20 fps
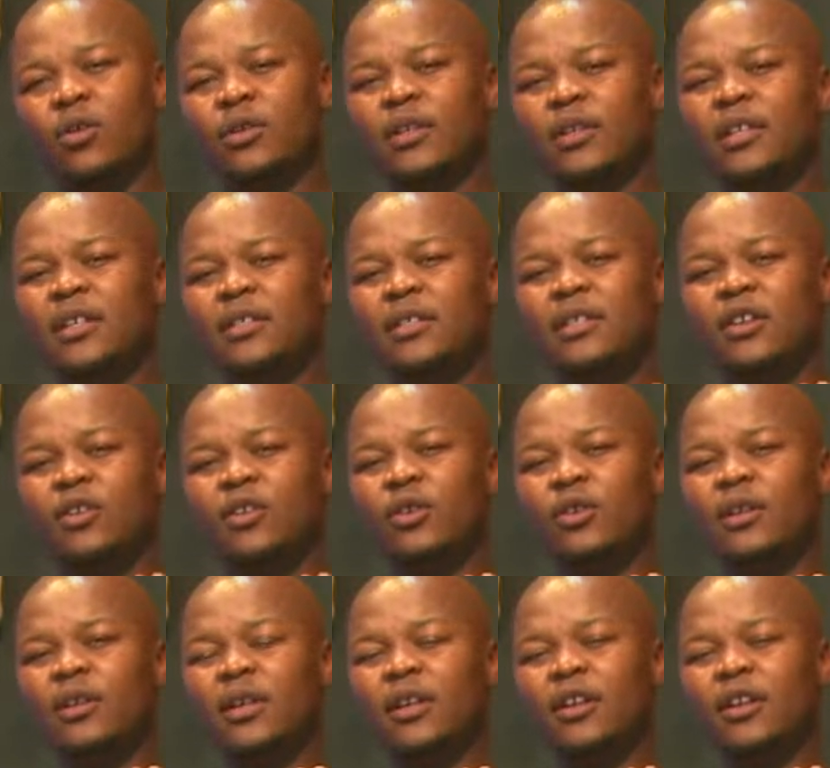They, they
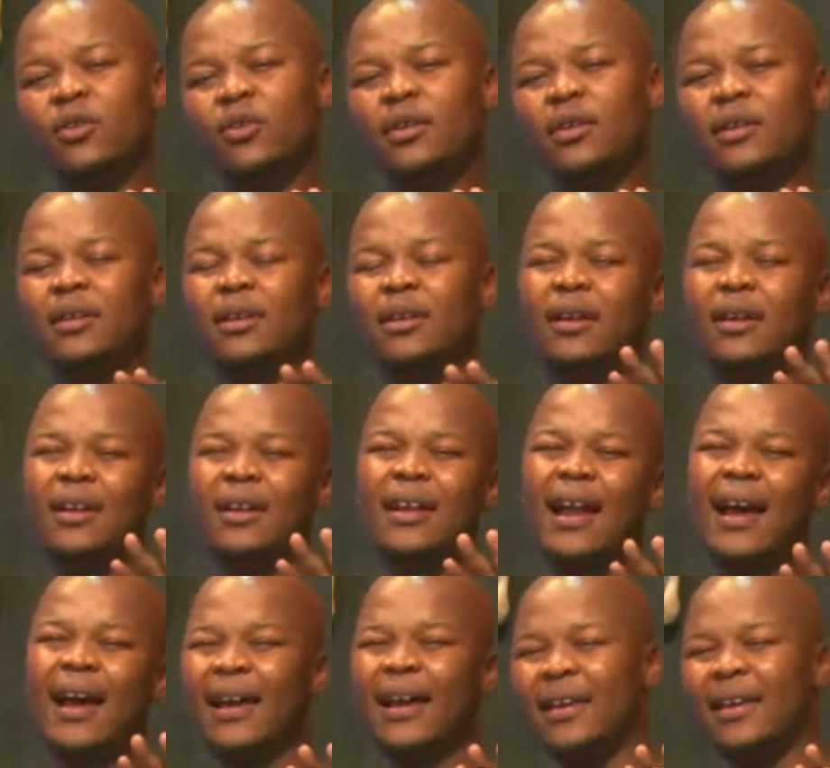don't they don't
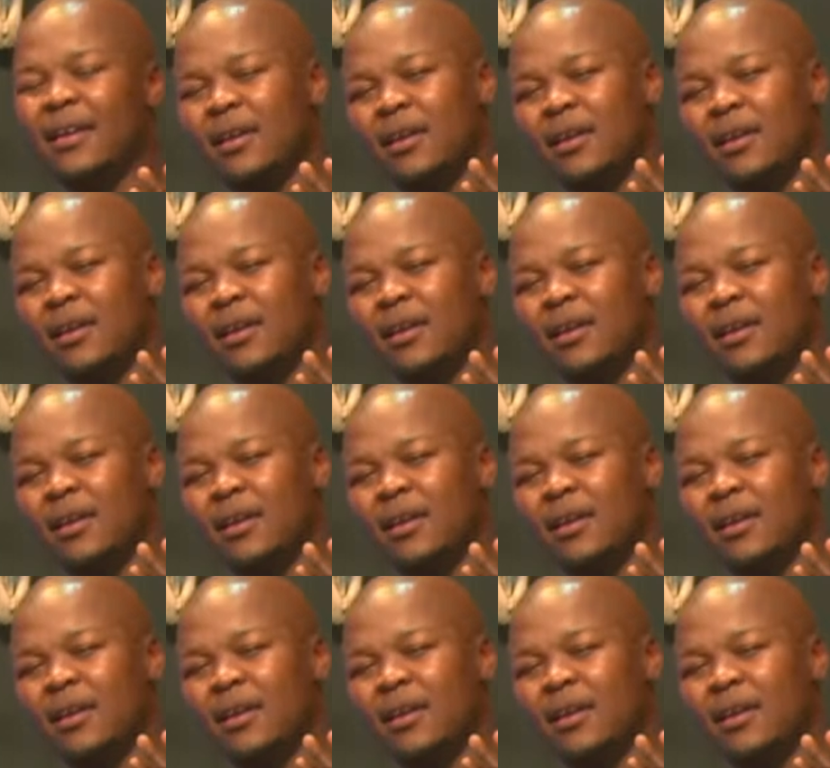like